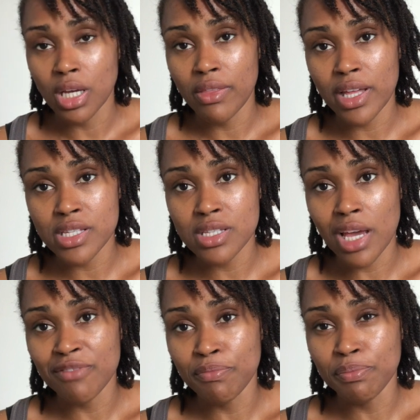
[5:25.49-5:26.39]

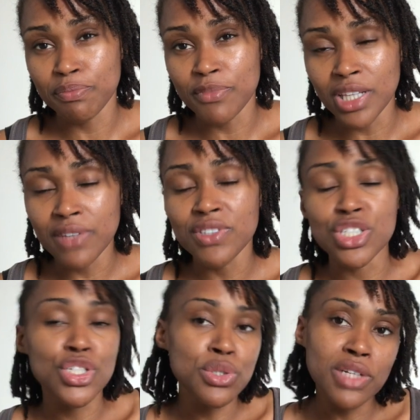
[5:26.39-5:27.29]
I've lived in
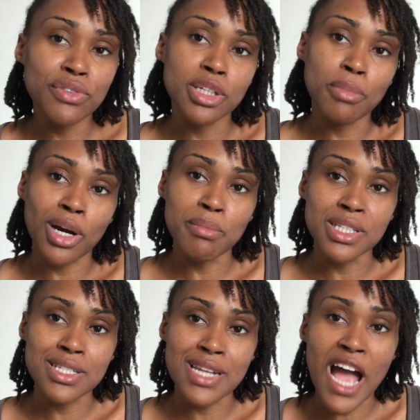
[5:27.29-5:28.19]
2 different
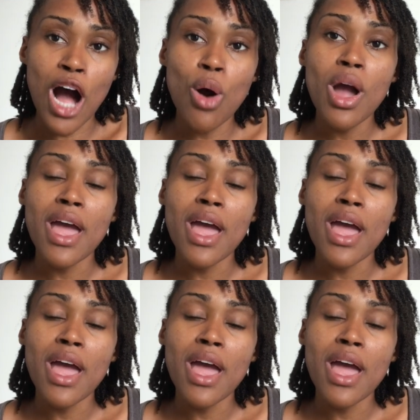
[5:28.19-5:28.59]
apartments now,